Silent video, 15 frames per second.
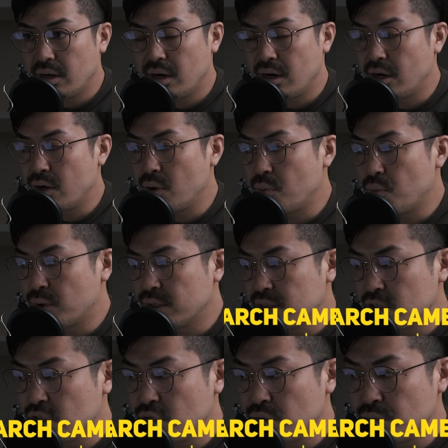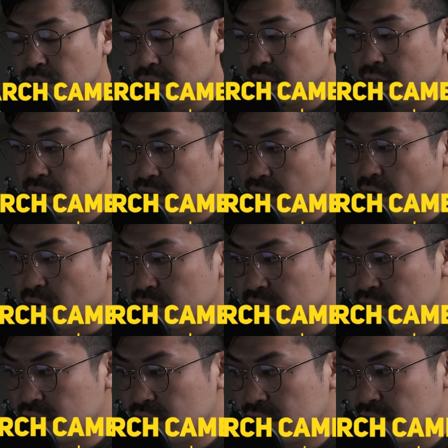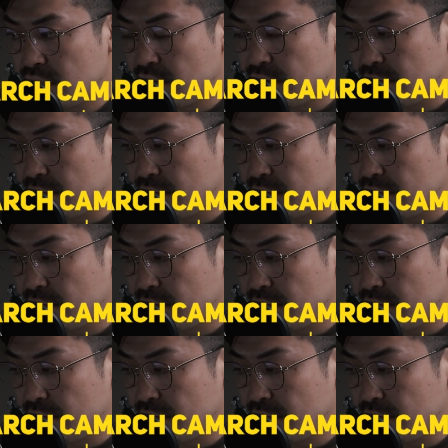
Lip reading: and once you know this